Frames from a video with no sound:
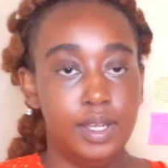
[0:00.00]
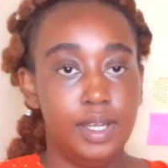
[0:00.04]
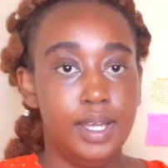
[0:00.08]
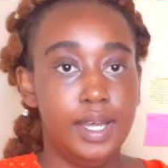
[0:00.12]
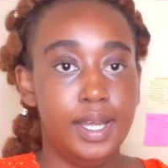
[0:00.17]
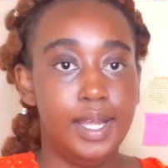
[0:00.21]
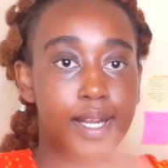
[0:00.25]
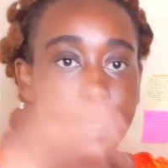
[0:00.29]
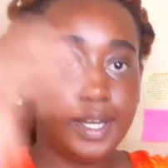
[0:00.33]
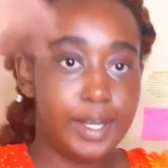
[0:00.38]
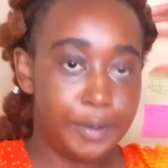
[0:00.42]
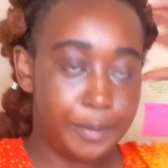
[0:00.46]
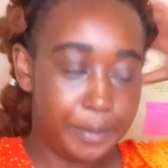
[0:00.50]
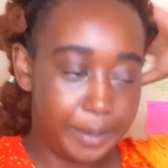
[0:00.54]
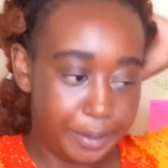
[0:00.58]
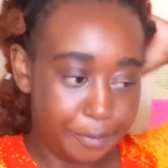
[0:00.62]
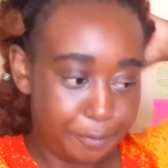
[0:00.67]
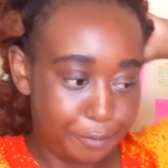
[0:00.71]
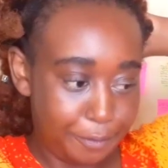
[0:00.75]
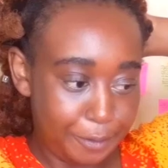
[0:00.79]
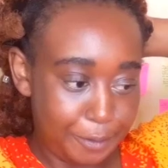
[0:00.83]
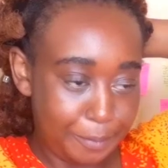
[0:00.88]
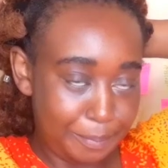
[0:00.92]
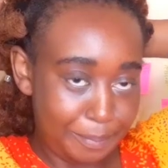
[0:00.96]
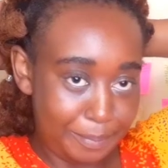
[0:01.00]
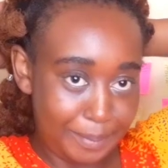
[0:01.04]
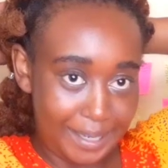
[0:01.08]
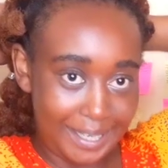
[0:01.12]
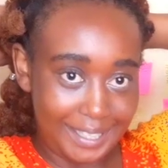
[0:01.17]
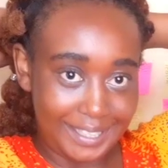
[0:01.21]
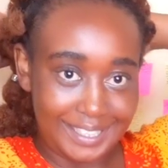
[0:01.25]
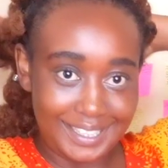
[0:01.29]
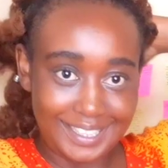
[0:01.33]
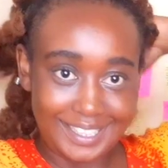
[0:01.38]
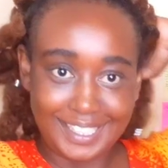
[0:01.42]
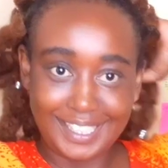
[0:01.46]
Hello
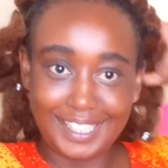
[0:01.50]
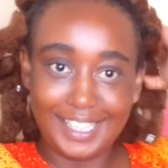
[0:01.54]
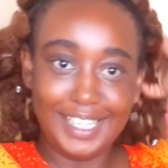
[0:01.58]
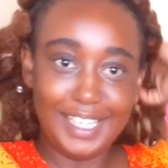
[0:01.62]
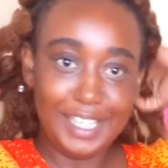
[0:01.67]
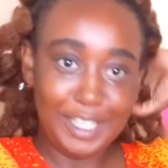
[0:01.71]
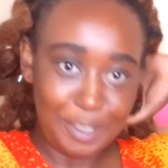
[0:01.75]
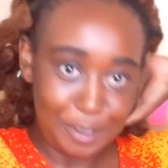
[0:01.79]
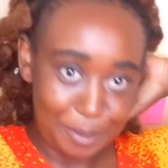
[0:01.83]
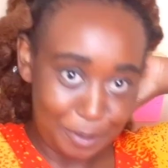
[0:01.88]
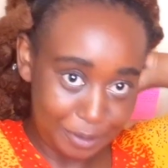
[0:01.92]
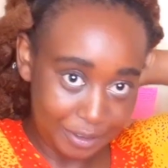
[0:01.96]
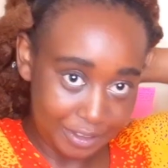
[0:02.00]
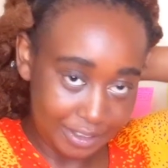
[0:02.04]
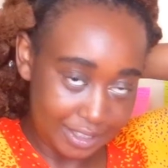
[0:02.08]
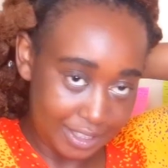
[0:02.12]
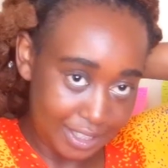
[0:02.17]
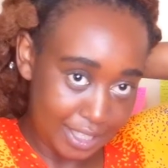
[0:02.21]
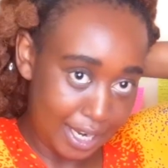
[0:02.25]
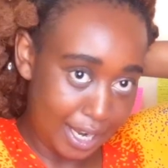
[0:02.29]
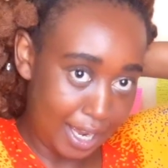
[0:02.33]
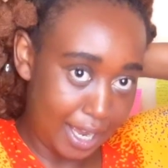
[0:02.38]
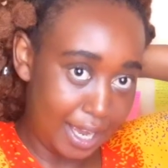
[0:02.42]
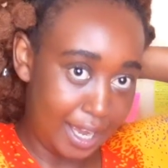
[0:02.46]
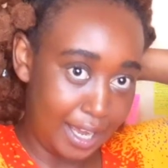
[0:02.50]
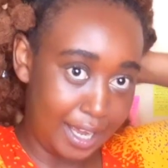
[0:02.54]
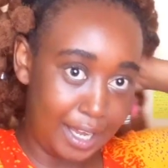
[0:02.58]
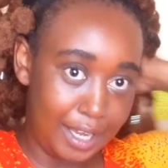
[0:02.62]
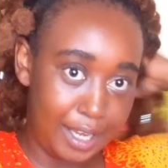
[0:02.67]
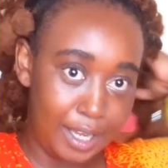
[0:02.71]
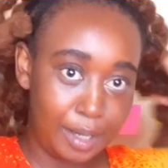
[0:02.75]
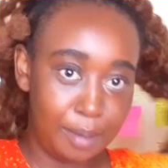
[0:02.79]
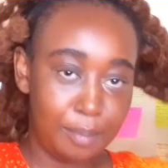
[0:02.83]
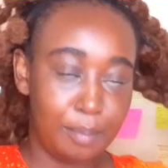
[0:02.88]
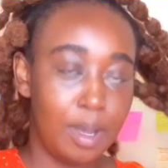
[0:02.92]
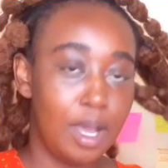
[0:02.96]
everybody, long
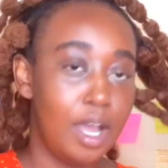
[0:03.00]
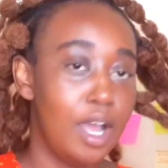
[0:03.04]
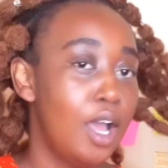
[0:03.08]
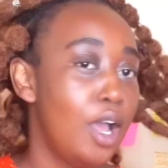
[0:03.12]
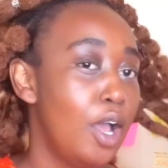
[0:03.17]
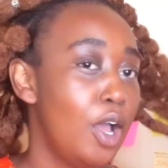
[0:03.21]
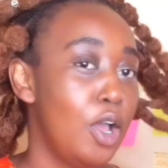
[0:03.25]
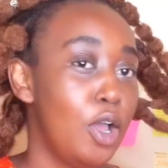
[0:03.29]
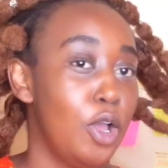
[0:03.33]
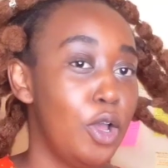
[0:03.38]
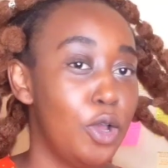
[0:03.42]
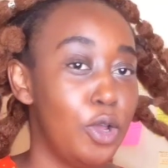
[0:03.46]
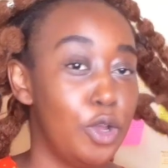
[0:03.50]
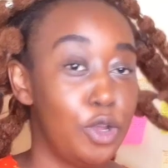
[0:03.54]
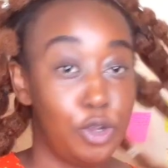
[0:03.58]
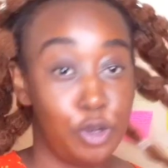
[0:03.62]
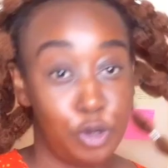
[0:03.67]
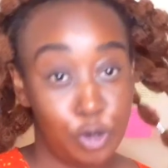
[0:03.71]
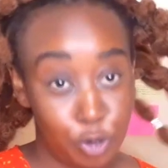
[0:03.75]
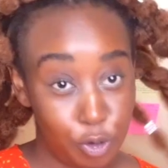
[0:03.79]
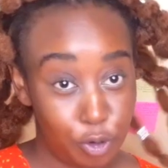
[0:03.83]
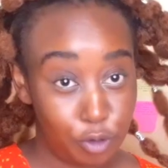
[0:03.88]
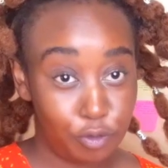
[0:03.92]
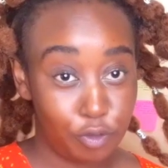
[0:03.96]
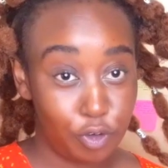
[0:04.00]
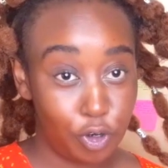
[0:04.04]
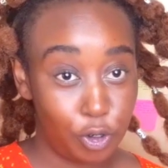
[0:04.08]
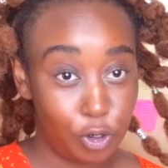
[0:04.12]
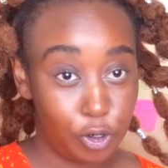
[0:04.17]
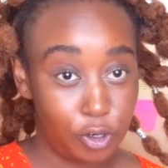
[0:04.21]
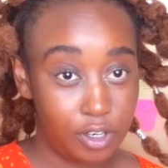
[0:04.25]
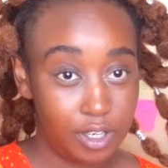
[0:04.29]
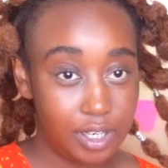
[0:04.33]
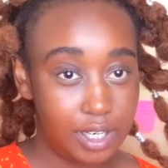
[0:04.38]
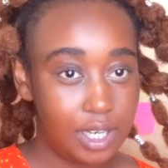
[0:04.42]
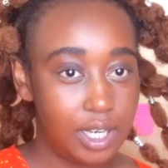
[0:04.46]
time no
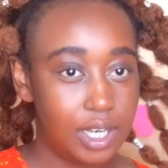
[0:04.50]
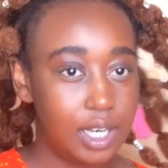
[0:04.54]
vlog.